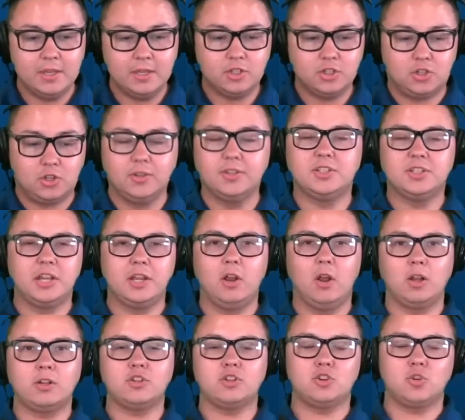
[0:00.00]
Should the
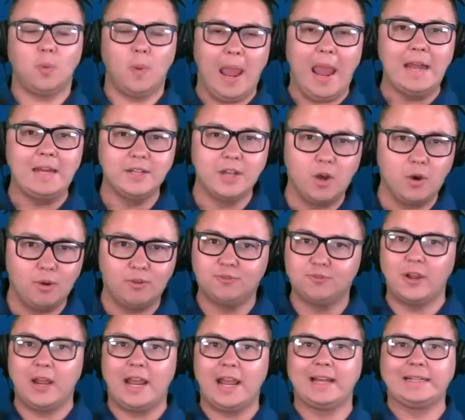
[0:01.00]
Seahawks trade Noah
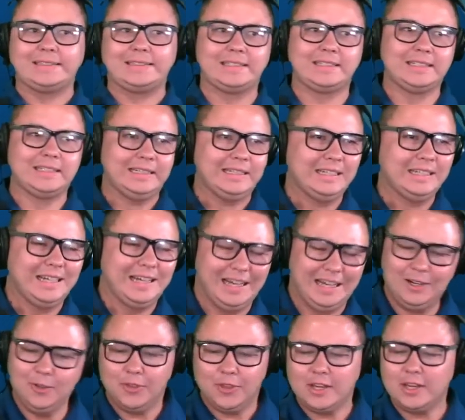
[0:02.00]
Fant? I
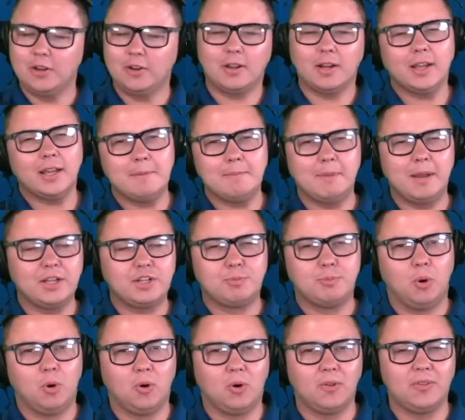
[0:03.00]
don't think you're going to get much
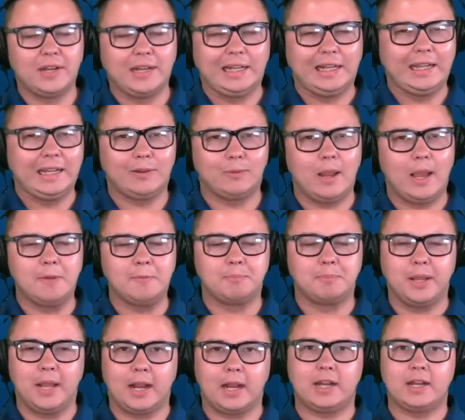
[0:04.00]
more than a late-round
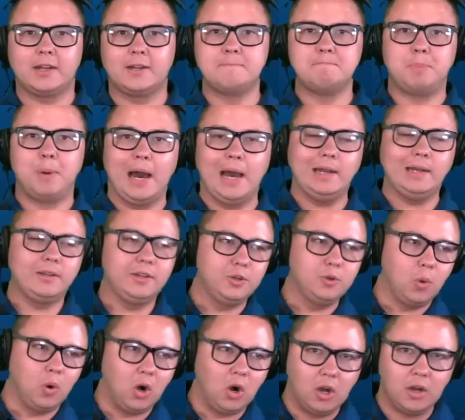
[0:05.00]
pick, but
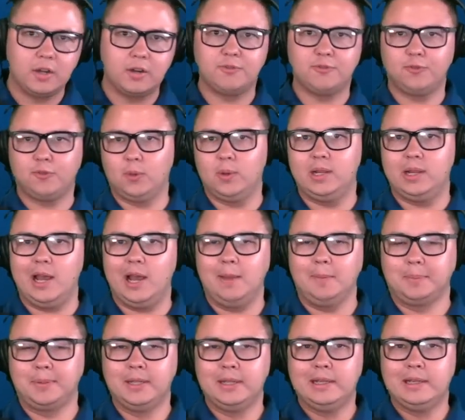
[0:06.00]
you are going to free
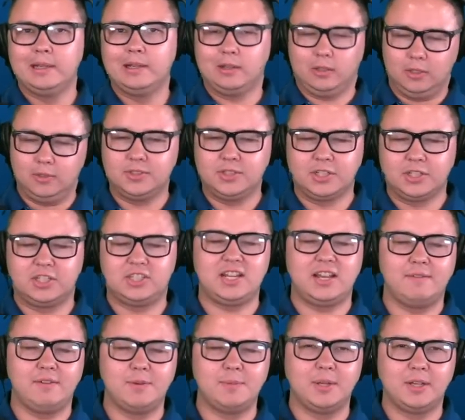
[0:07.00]
up close to
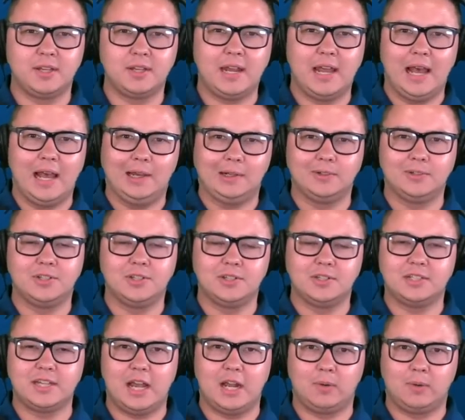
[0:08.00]
$7 million in
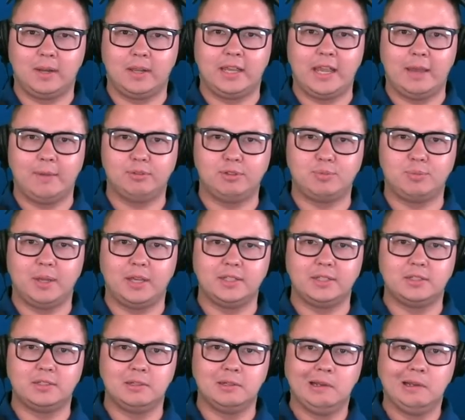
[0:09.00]
salary cap
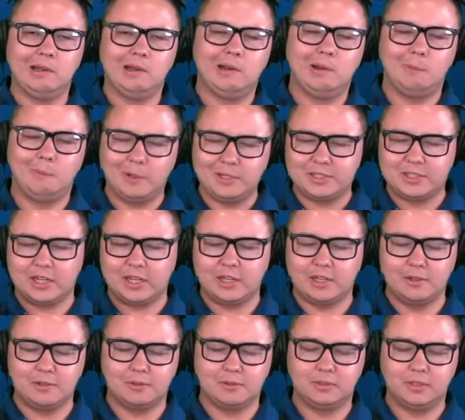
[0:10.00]
space. What say
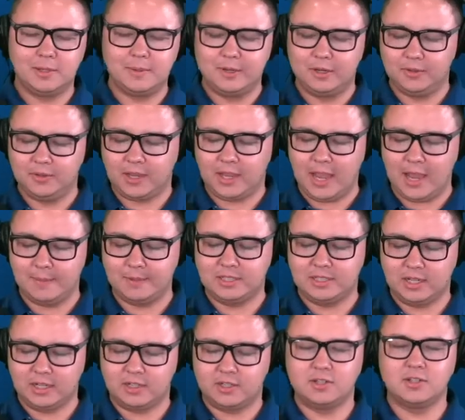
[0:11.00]
you? Let me know in the comment
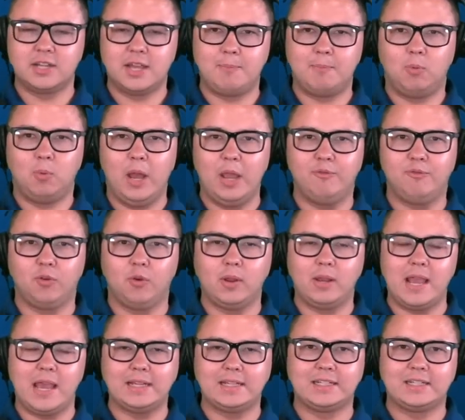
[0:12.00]
section. Type Y for
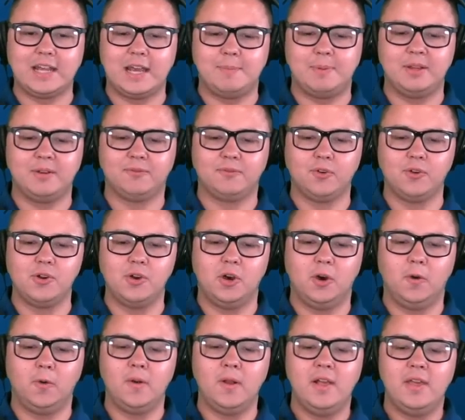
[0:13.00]
yes, type N for
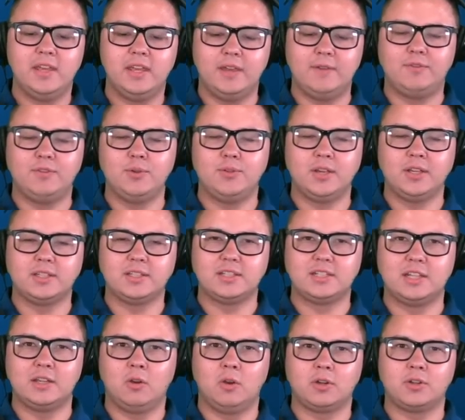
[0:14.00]
no if you think the
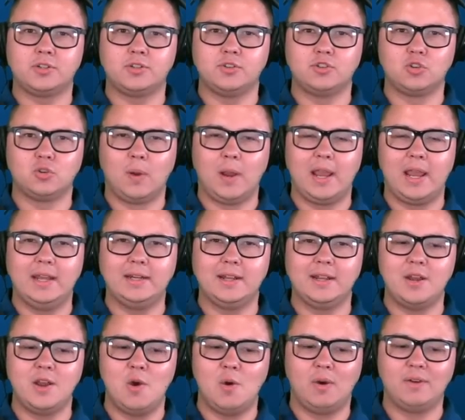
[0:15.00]
Seahawks should trade
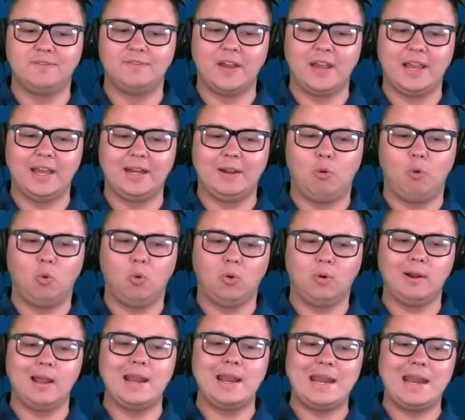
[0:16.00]
Noah Fant
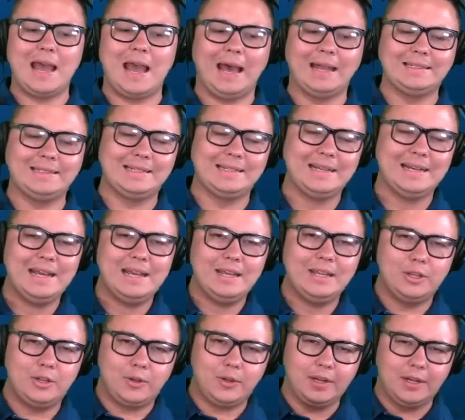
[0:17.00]
or not.
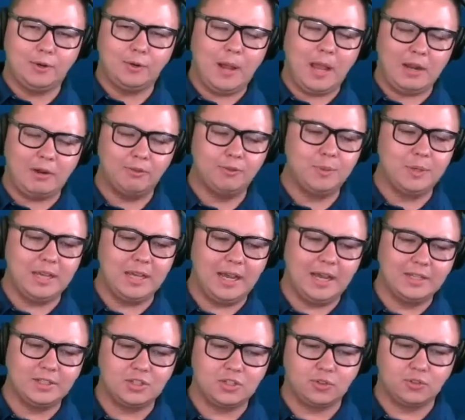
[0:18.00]
You can interact with me
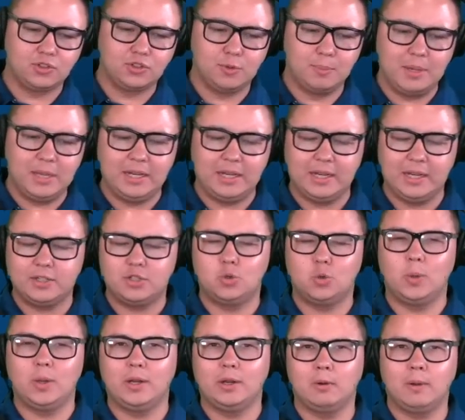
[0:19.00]
on social media,
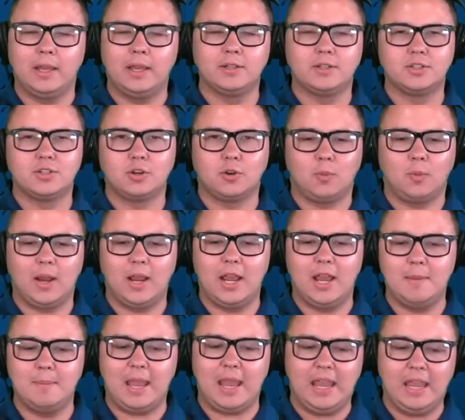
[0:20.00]
Twitter,
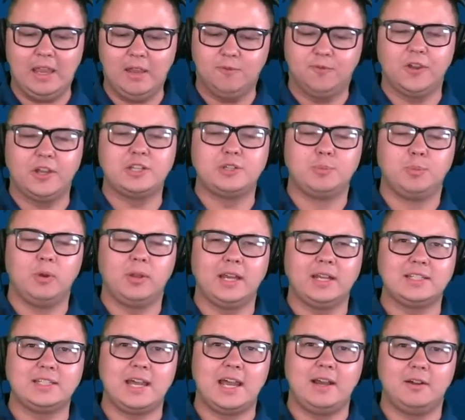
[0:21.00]
Instagram, and Facebook
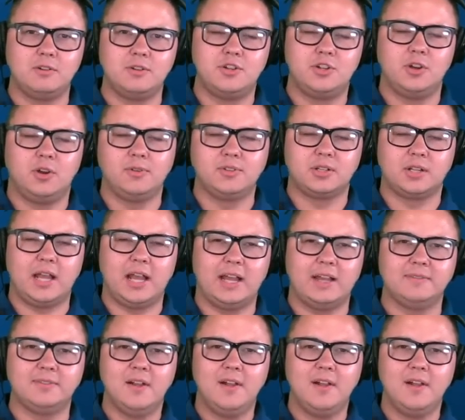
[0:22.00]
at Tyler Jones Live.